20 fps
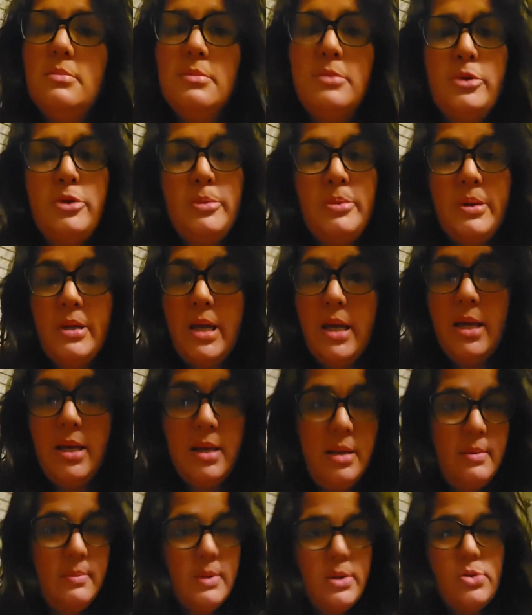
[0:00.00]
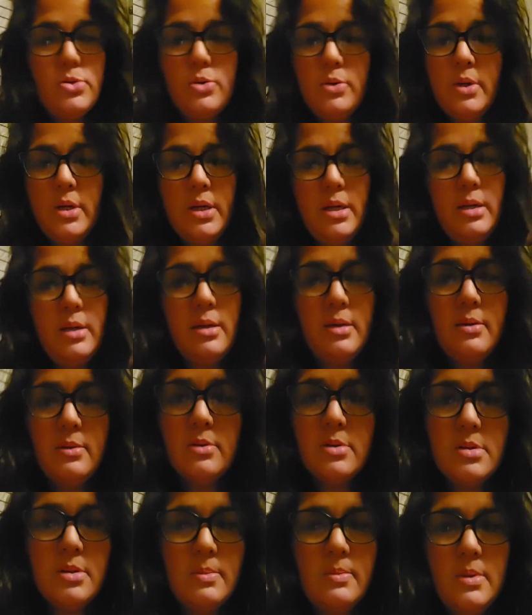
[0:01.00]
lubricating my joint or
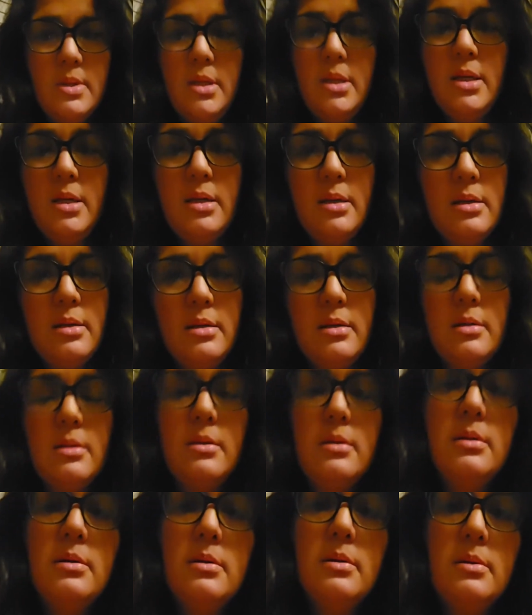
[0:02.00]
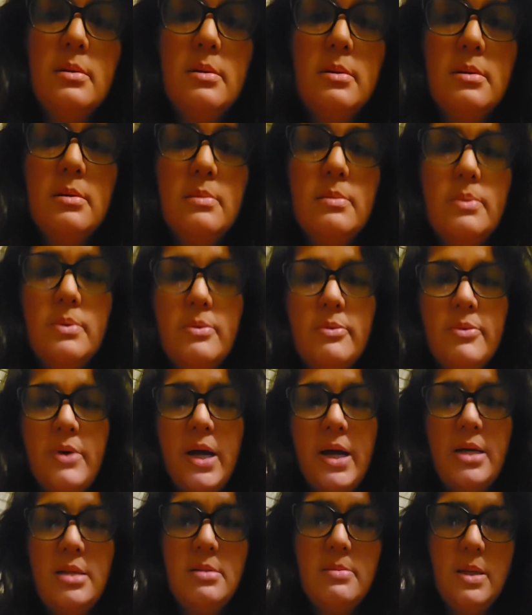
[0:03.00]
something
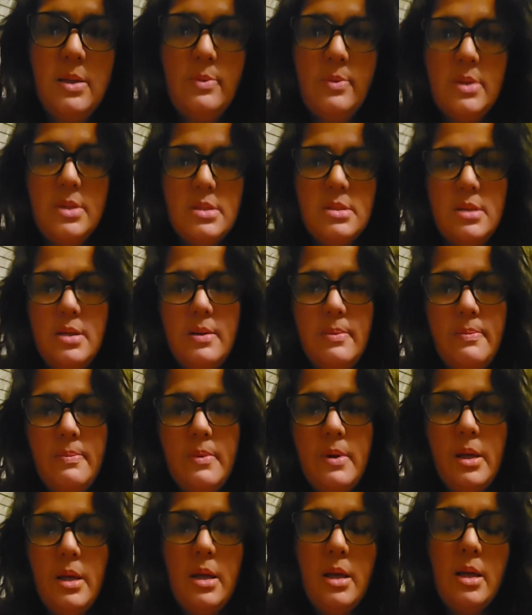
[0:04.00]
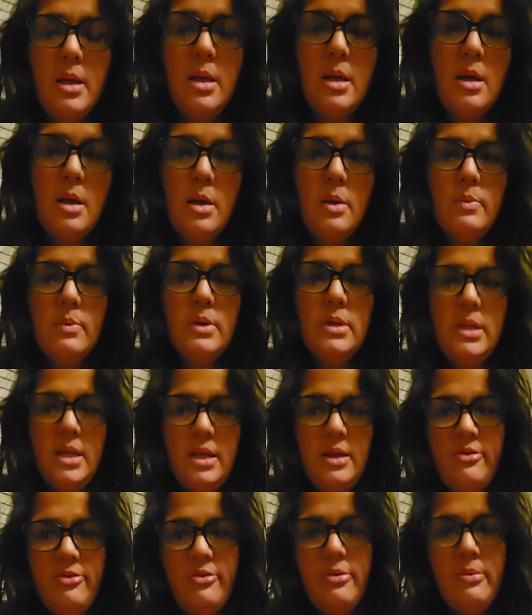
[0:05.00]
provides me with some
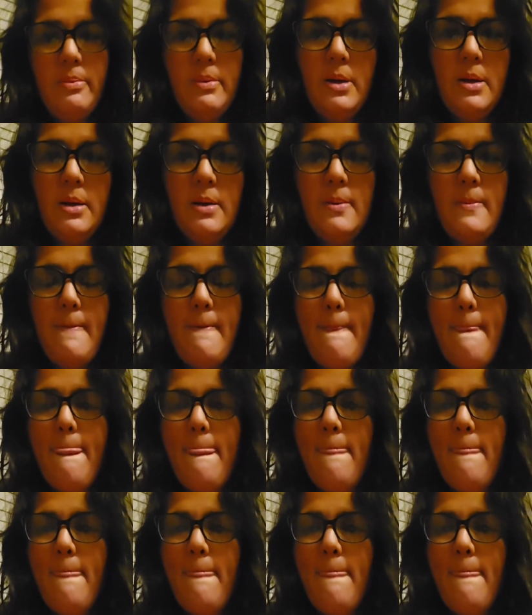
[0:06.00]
relief, but